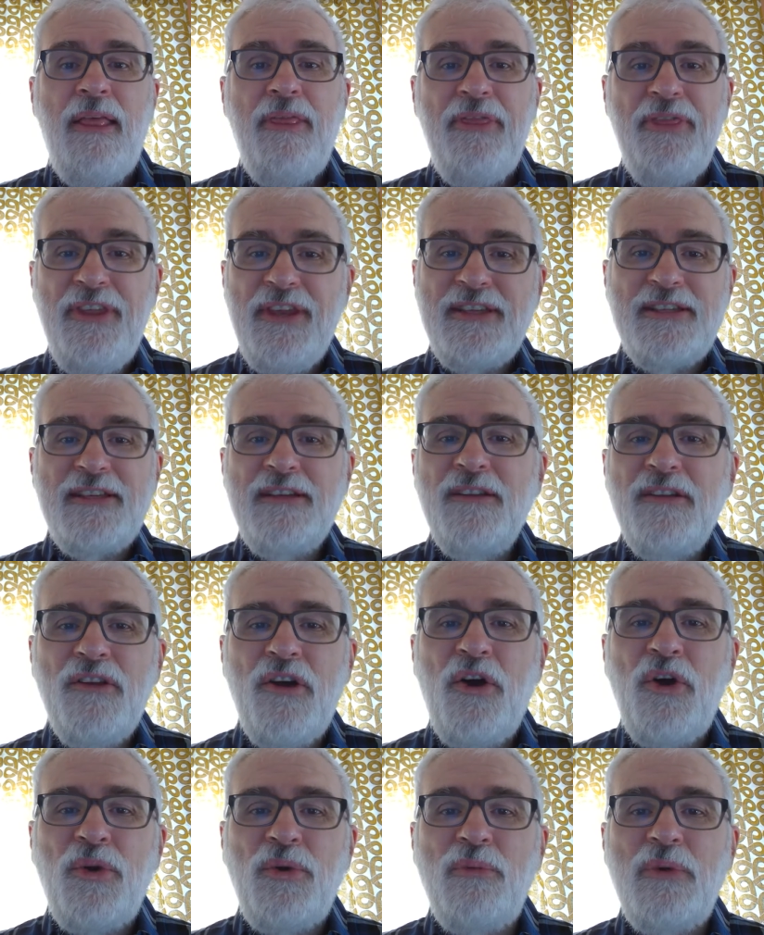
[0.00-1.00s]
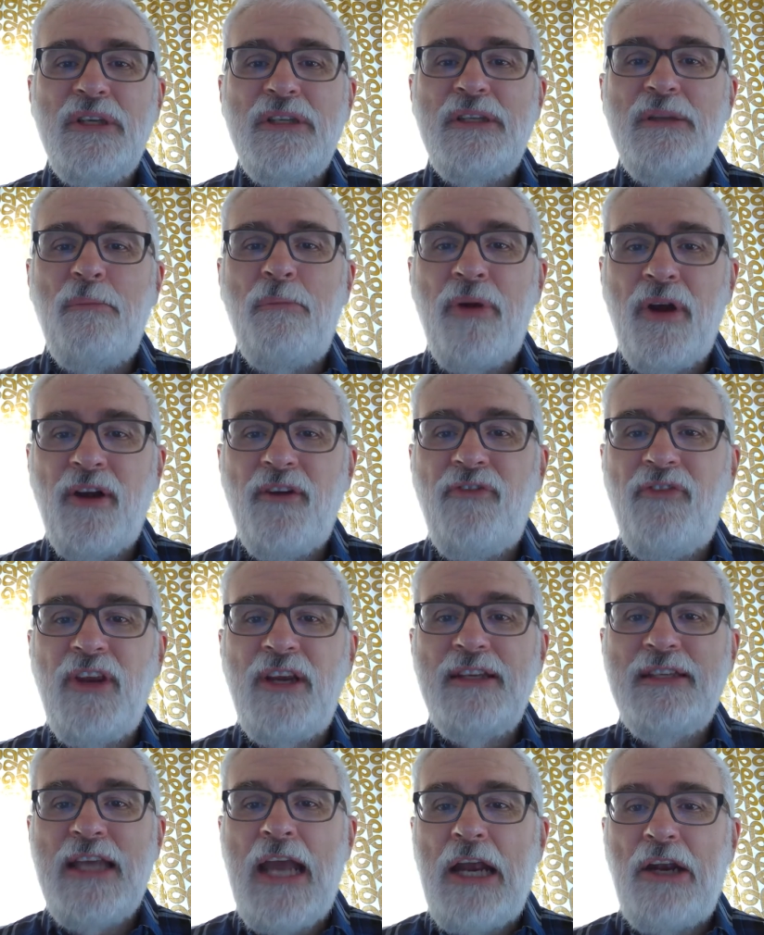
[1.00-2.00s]
This alone was the
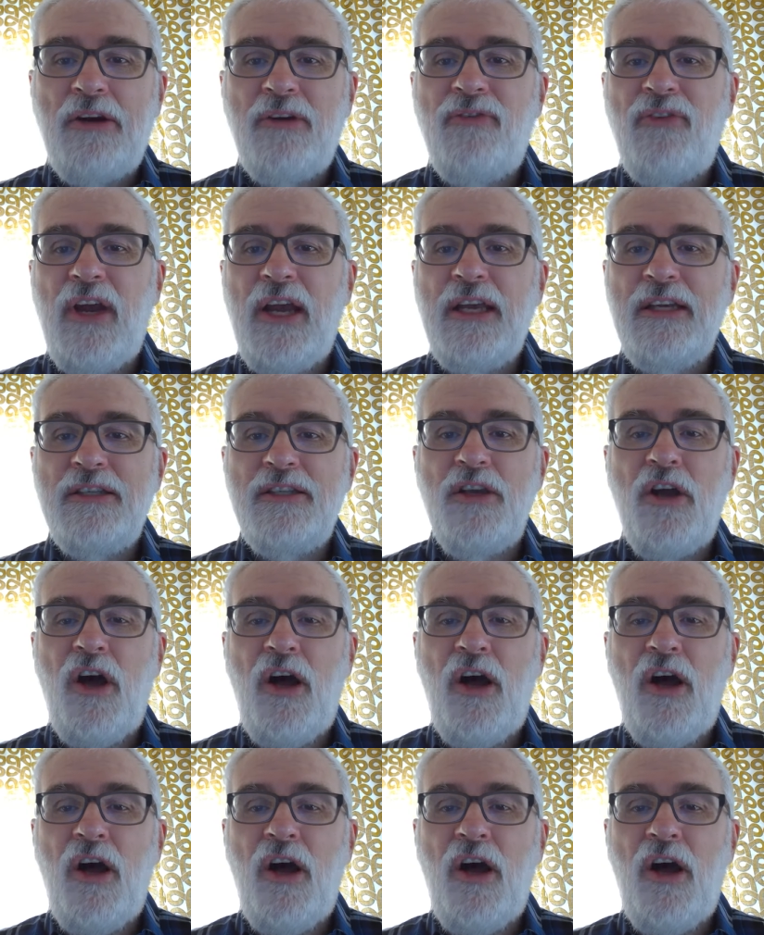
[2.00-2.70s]
perfect sacrifice